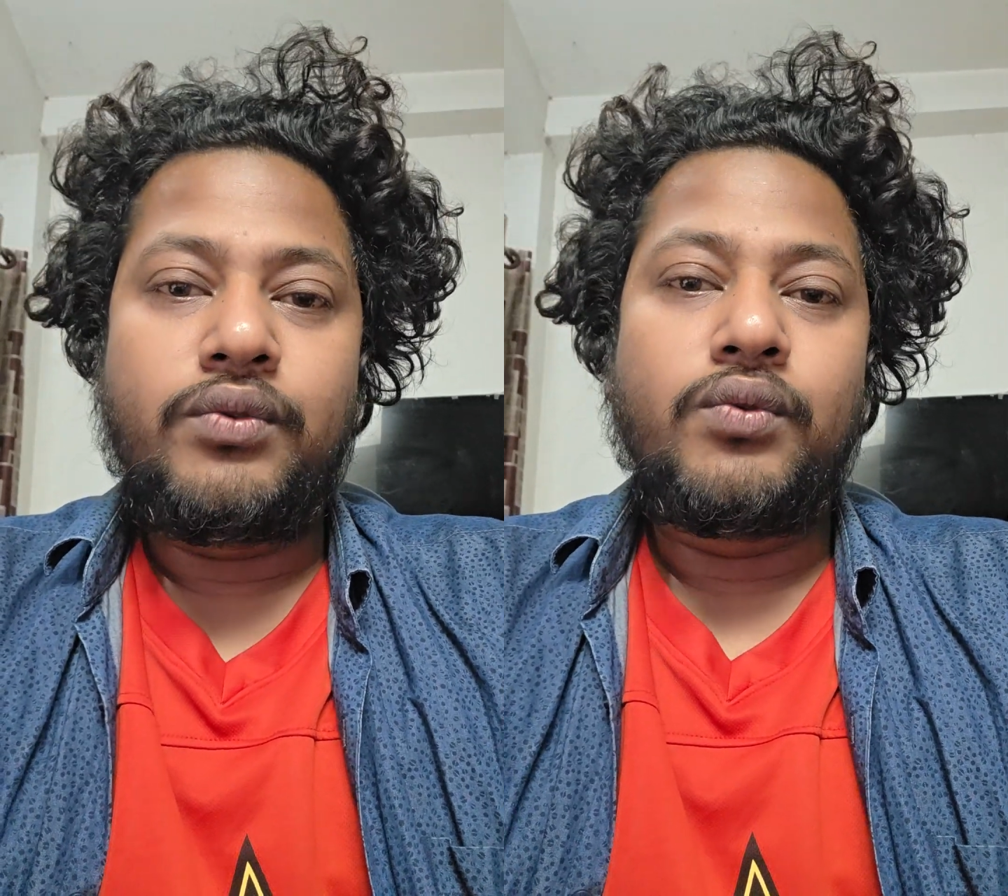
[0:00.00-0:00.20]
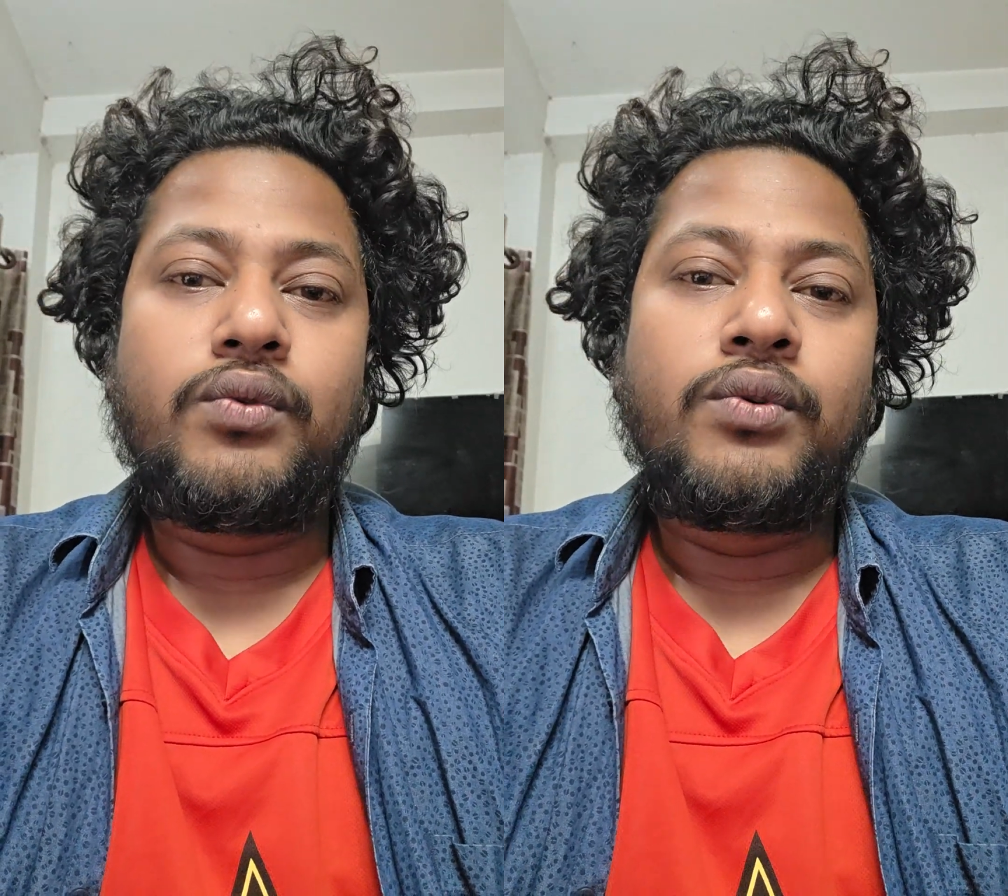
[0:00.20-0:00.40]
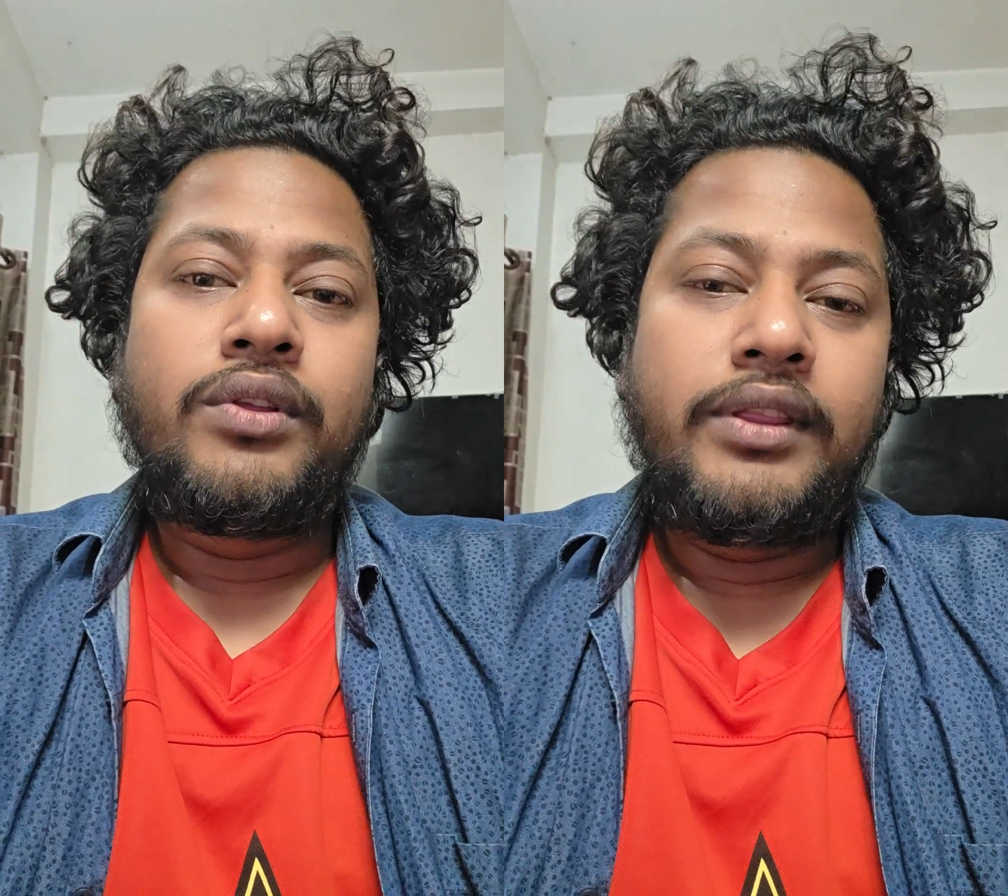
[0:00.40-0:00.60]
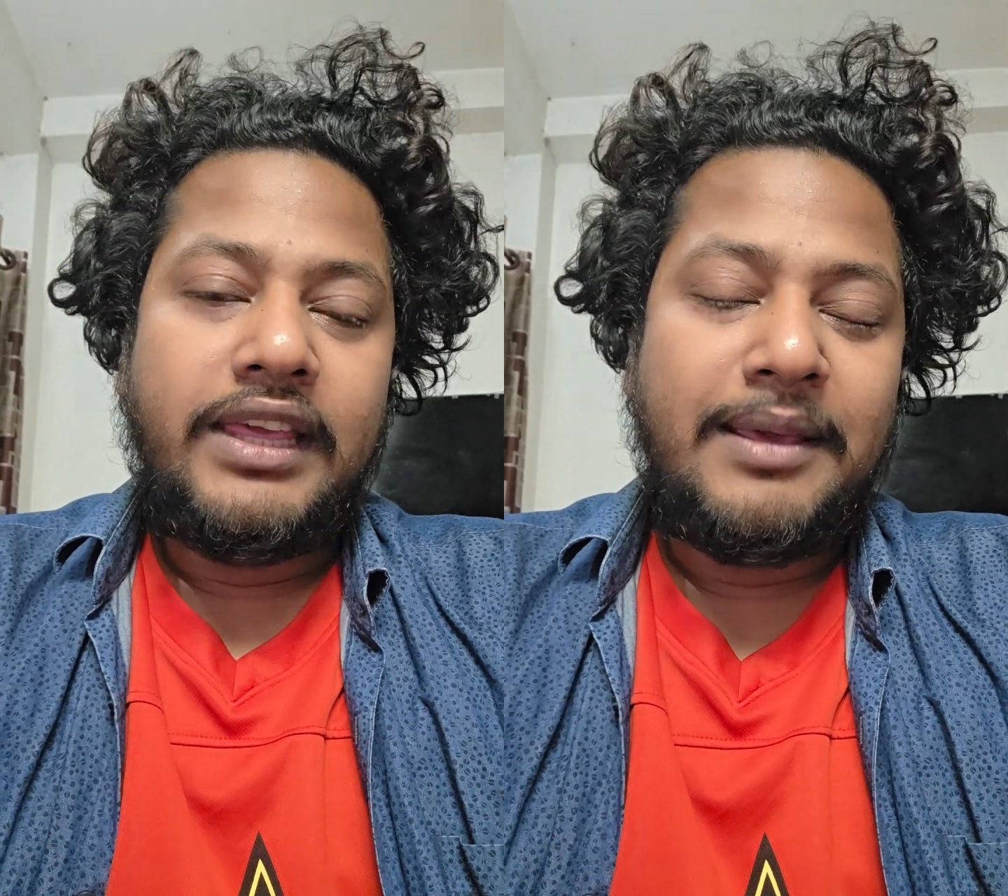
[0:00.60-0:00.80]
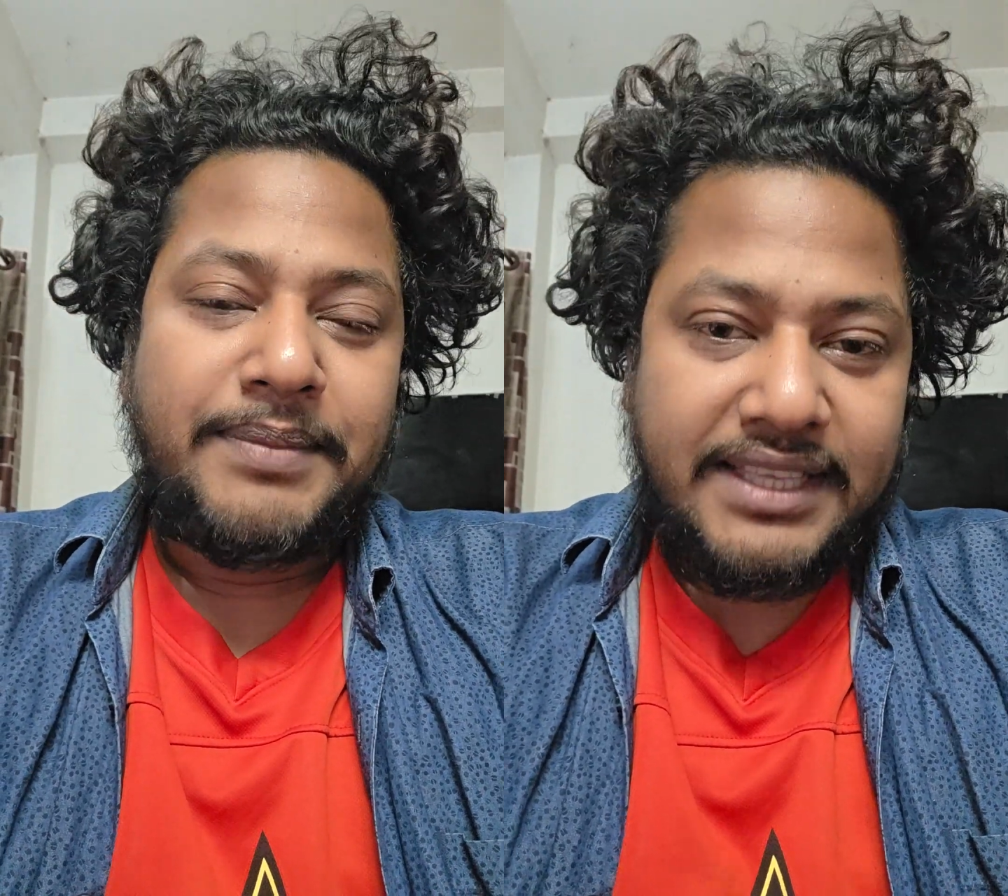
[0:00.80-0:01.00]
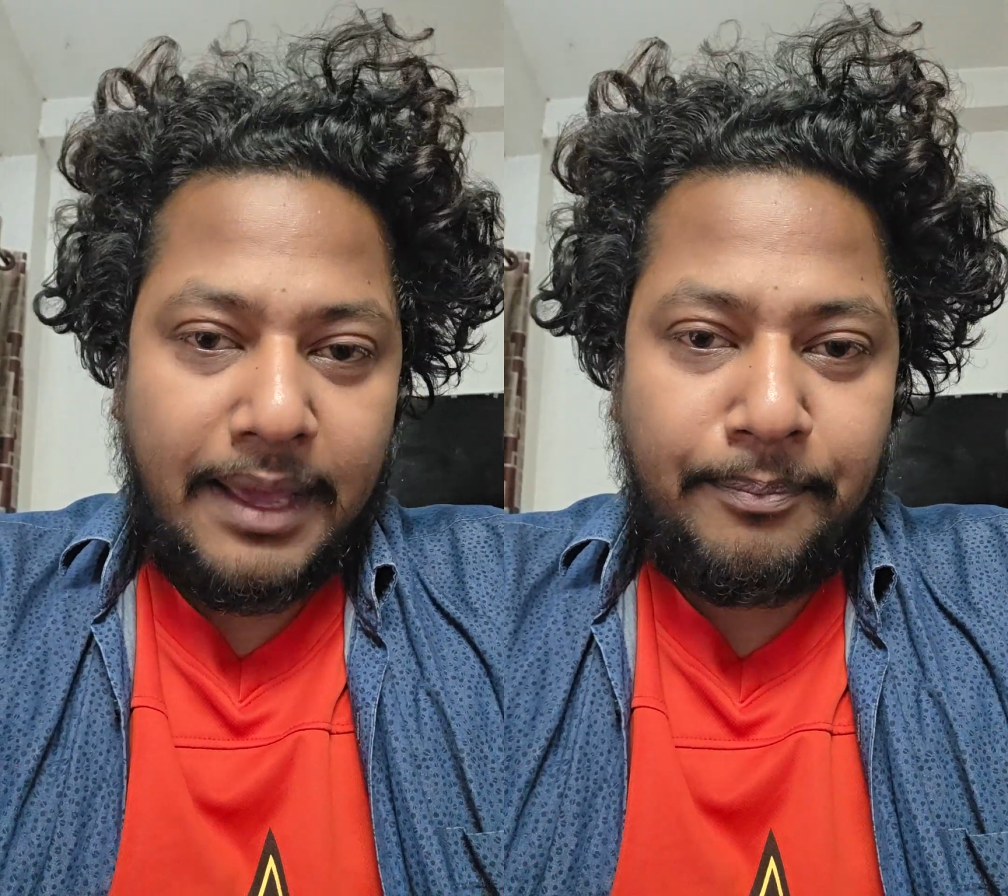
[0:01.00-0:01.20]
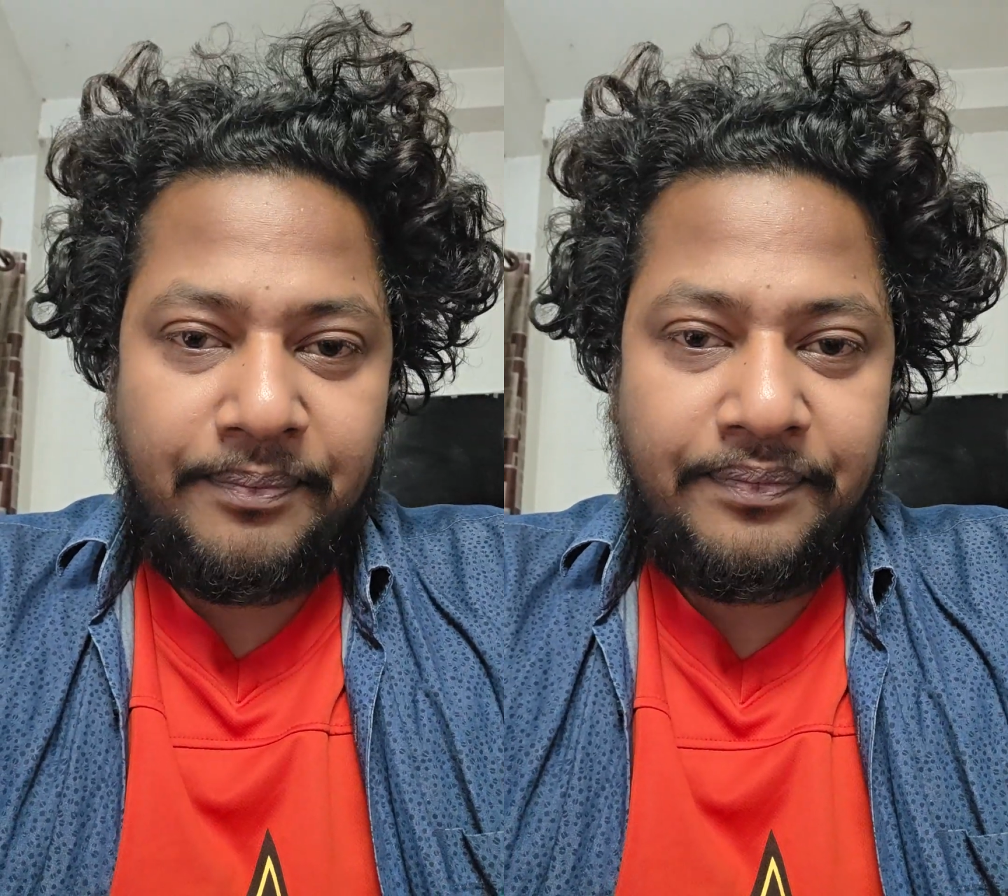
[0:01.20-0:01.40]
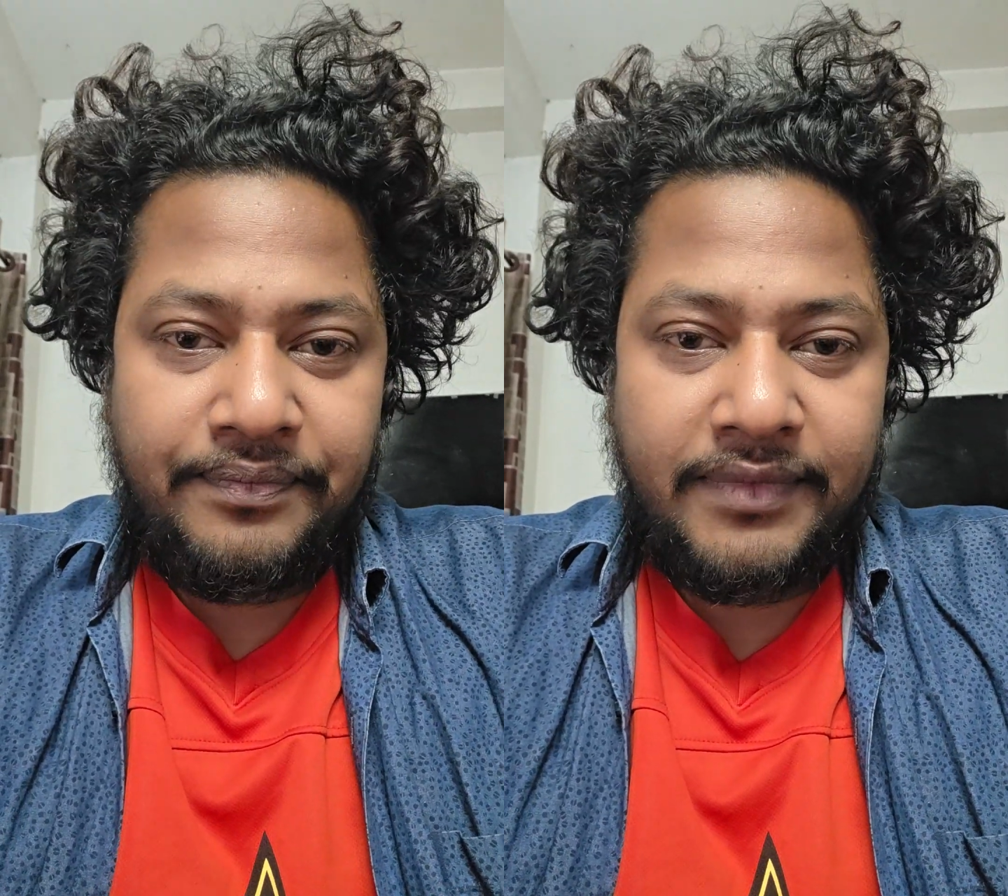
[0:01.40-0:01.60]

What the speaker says: to keep same,